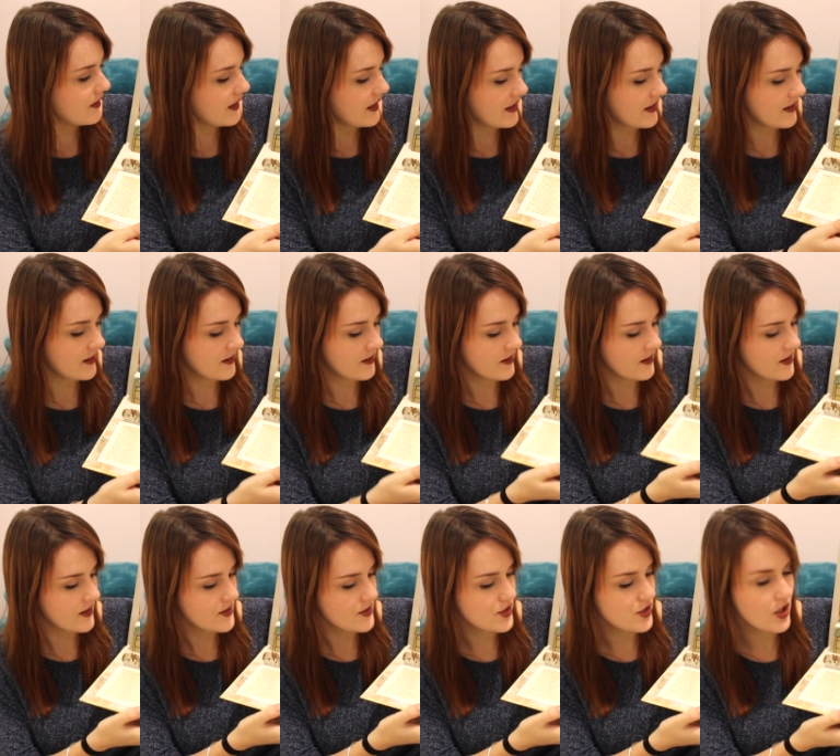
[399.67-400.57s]
In
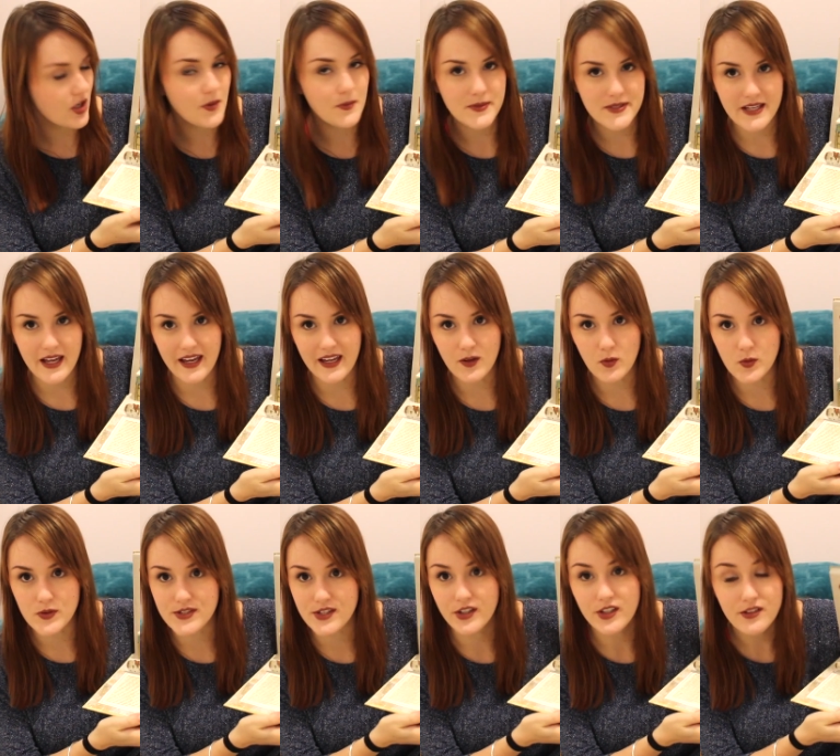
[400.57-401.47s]
the shops it
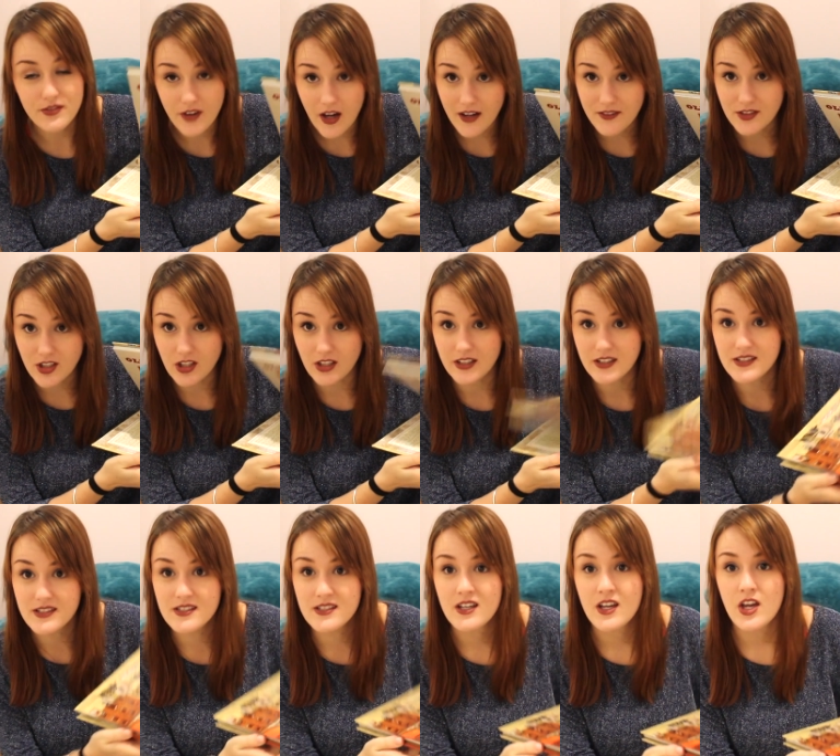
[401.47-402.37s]
was only
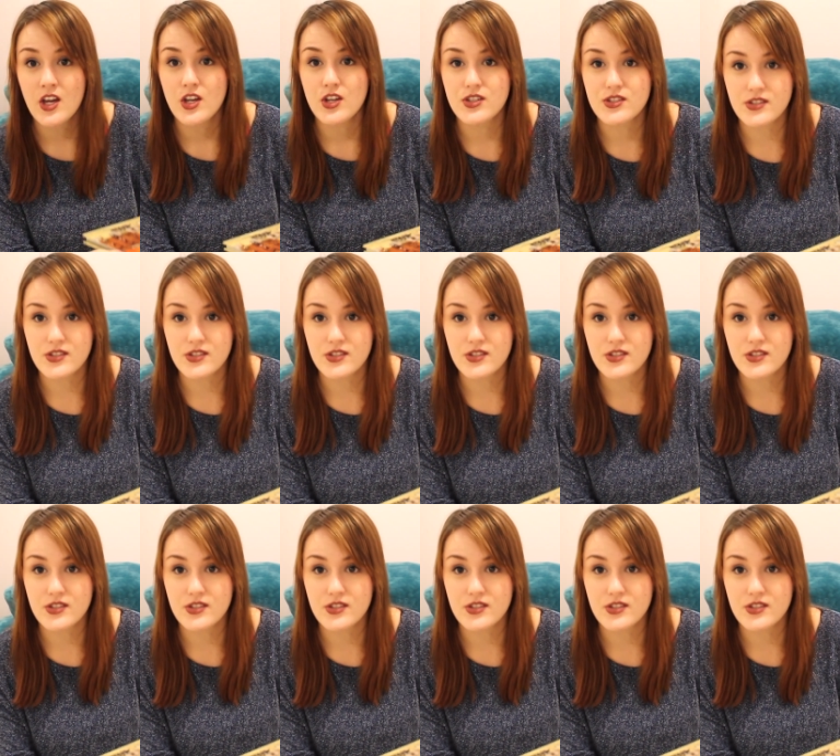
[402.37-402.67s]
$5.